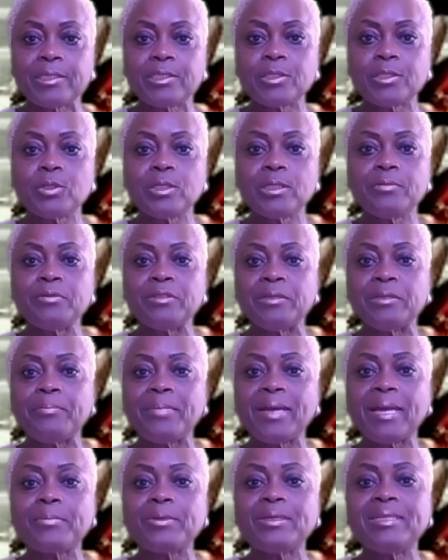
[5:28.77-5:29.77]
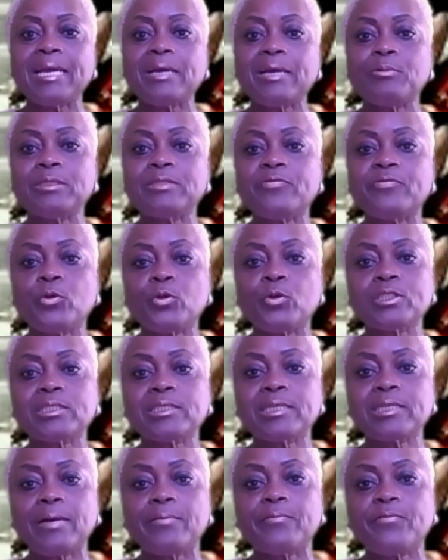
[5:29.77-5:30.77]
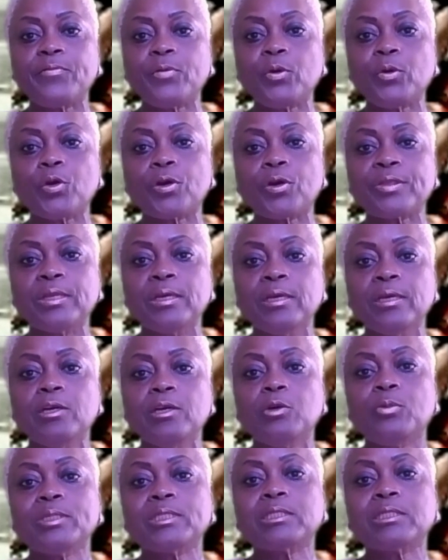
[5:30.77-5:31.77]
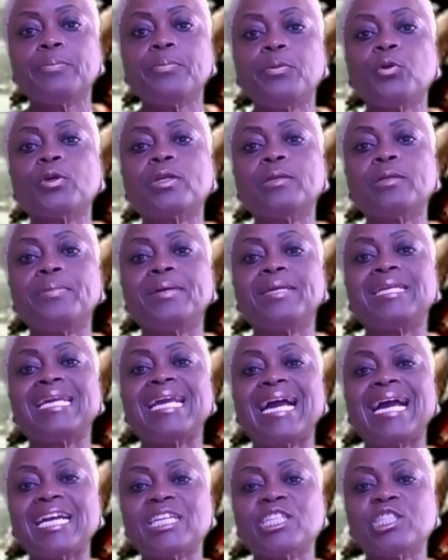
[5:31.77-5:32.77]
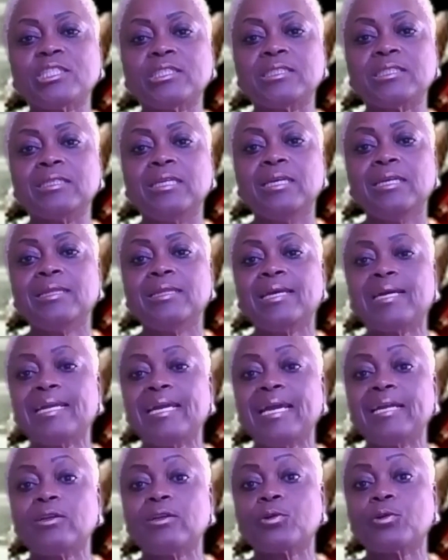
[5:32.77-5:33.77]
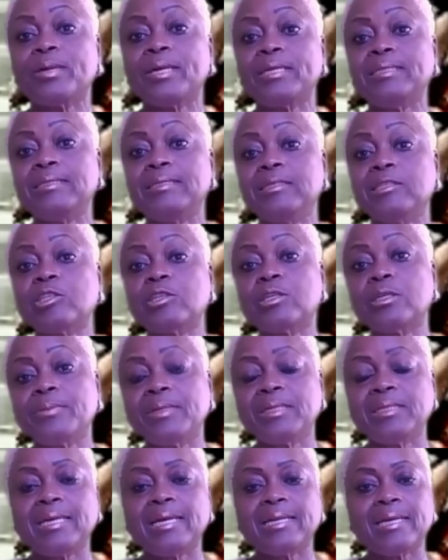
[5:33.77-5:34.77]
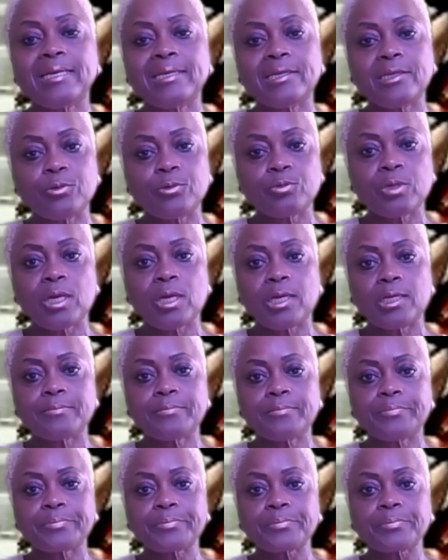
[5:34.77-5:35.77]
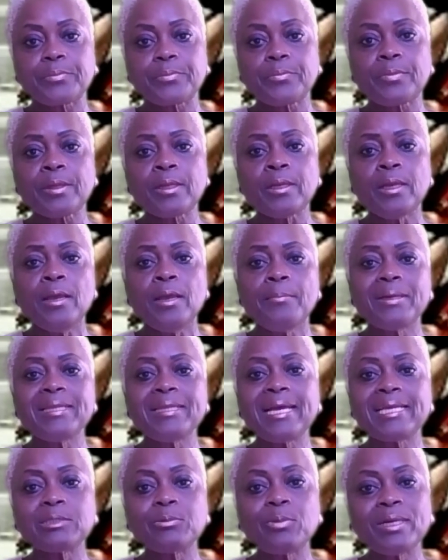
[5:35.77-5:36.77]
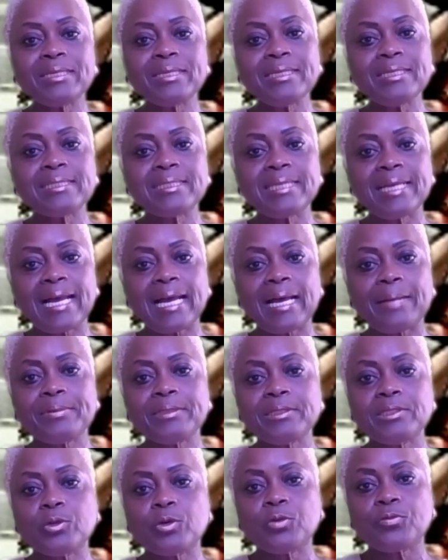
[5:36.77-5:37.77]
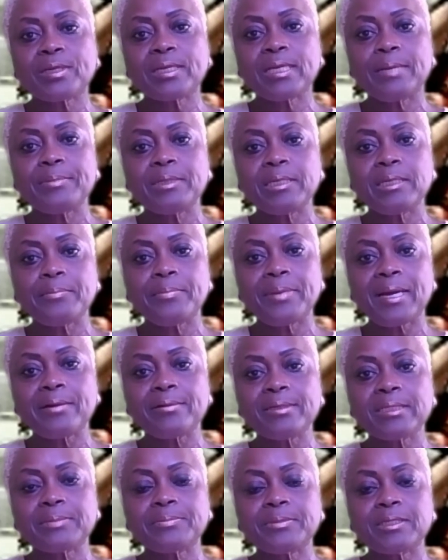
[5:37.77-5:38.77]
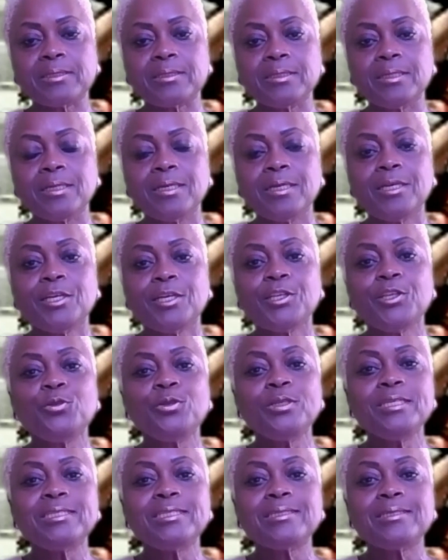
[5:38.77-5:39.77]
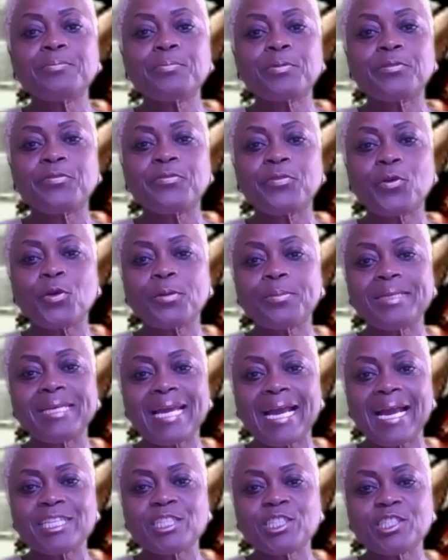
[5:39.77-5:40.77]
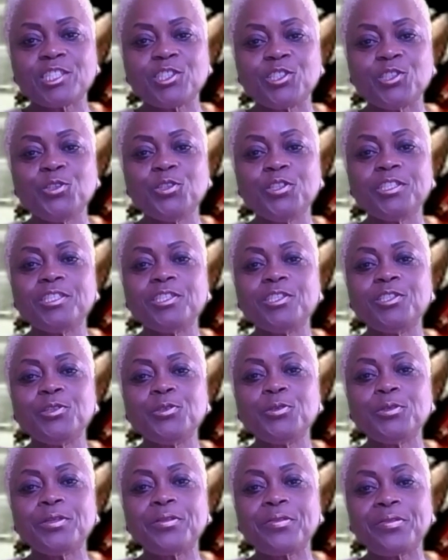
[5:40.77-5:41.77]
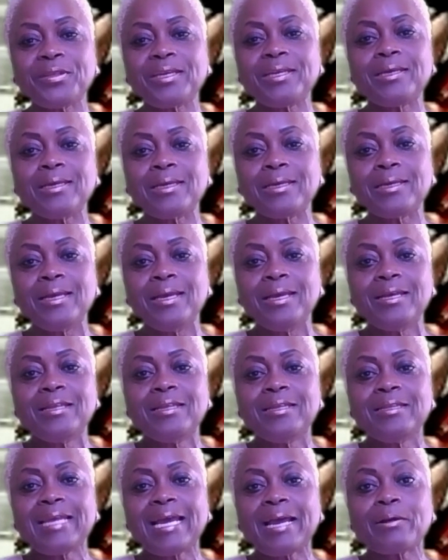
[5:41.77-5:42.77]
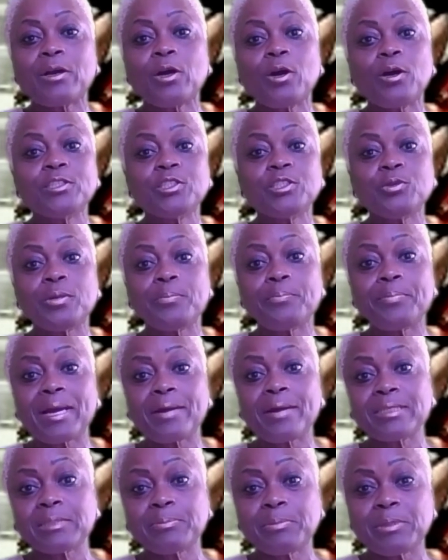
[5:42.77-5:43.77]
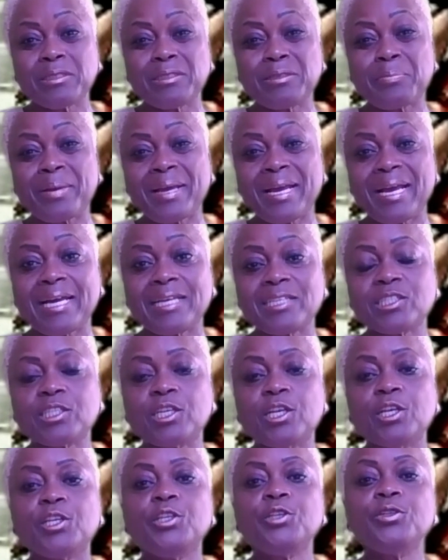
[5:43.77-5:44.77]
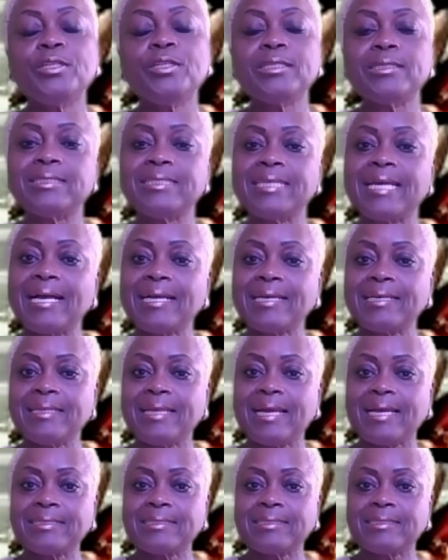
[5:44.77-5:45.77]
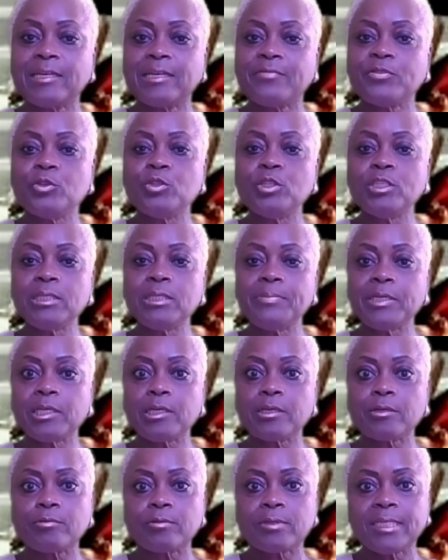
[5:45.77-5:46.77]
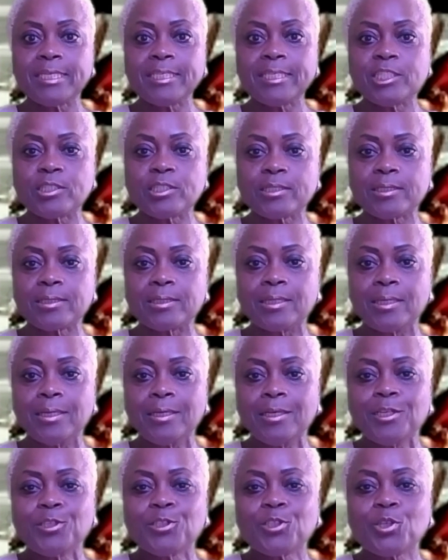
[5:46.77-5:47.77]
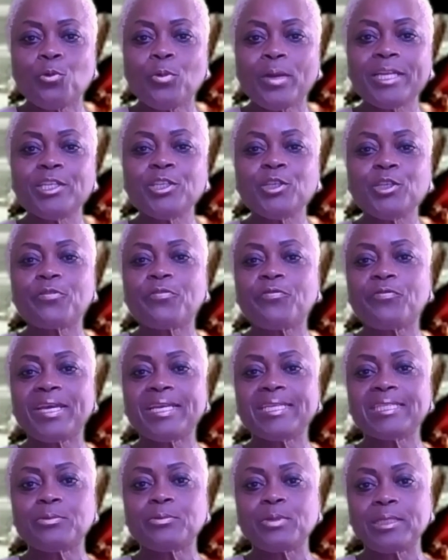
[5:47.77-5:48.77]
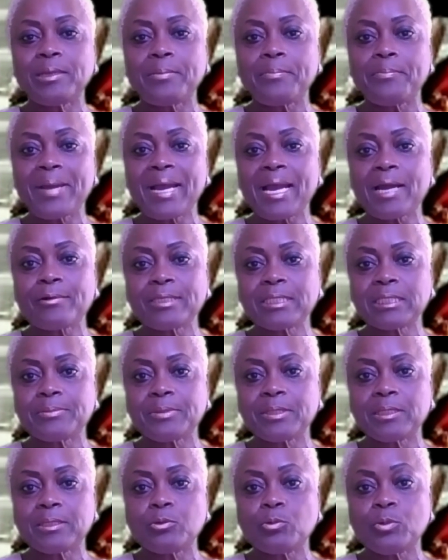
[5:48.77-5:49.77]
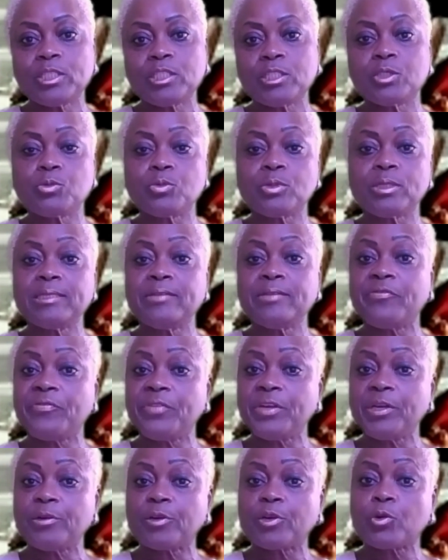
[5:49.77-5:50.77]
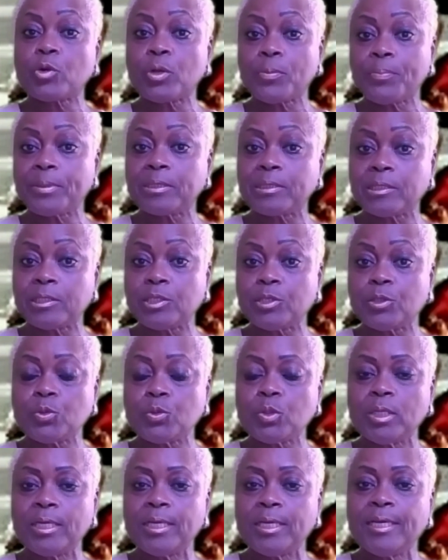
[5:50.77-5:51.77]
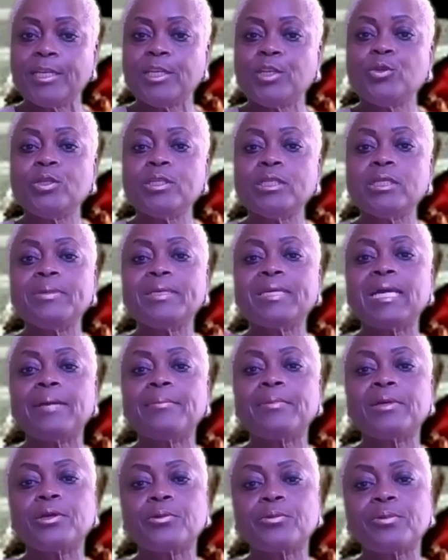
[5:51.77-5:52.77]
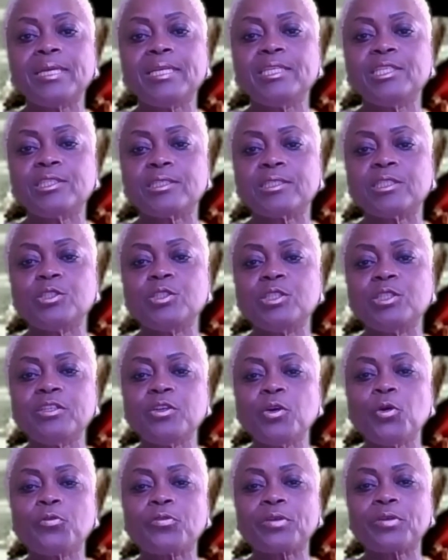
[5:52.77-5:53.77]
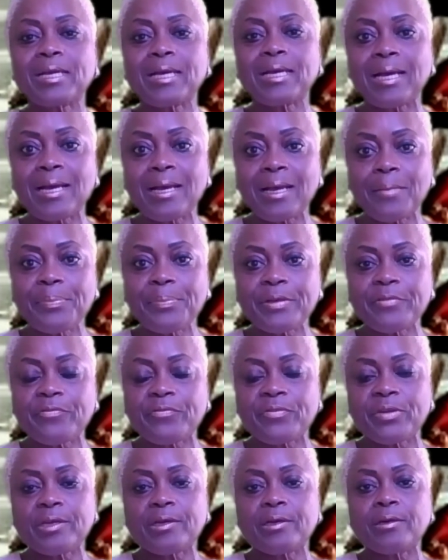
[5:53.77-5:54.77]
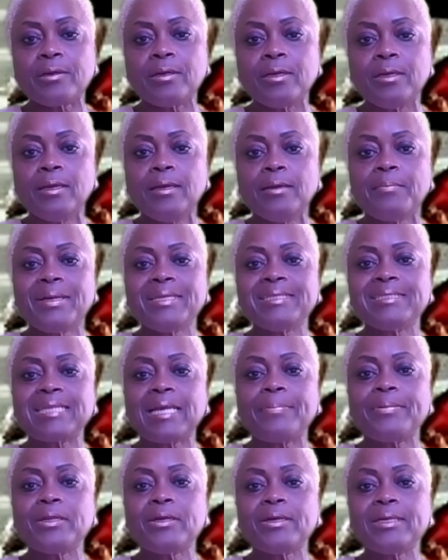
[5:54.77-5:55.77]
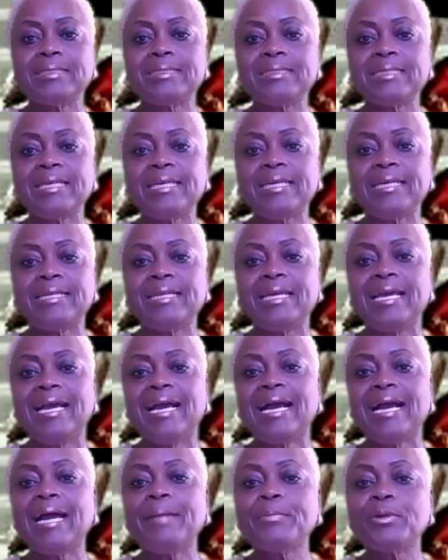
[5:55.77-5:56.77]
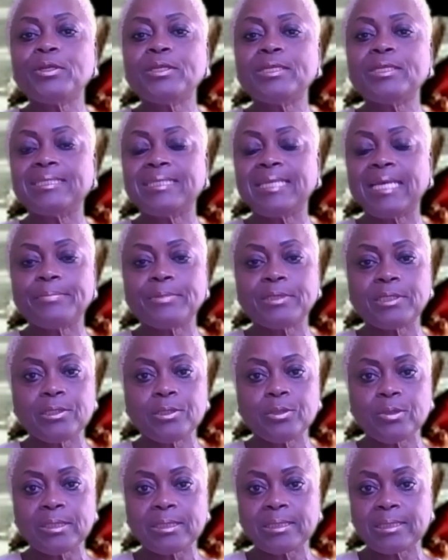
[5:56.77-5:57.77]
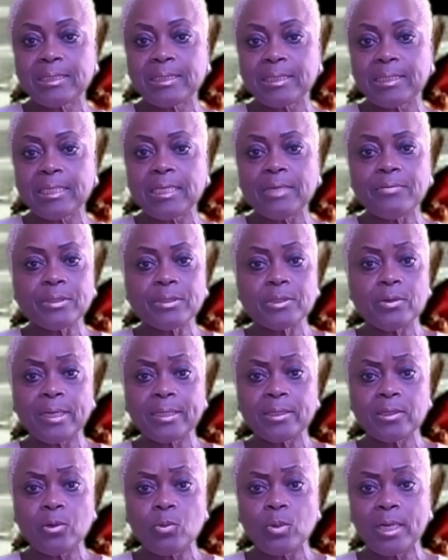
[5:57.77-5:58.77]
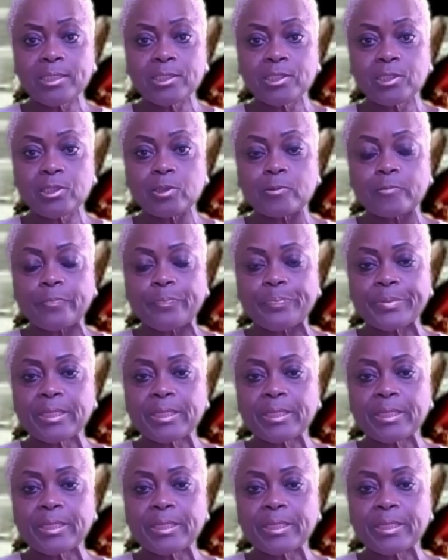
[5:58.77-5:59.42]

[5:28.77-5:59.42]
So the memory that was forced to come forth was supported by the action that I had already determined that I could run. But that's what needs to happen to overcome the embarrassment. You need to perform the action. You need to do the thing that caused you embarrassment in the past. You need to tackle that stuff. You need to be courageous. So when you're faced with embarrassment, which is really fear crippling you, you need to become courageous. You need to overcome the fear by stepping out and saying, I'm going to attempt to do this thing, even though I don't want to.